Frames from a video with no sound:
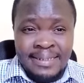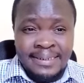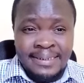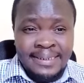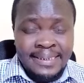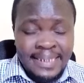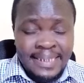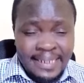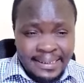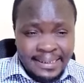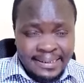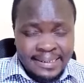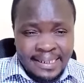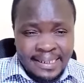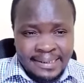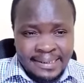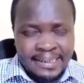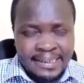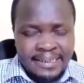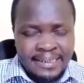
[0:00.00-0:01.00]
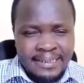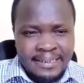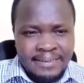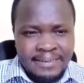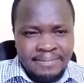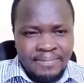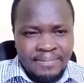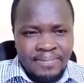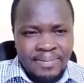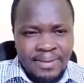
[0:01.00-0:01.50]
since
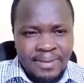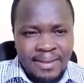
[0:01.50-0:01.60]
yesterday.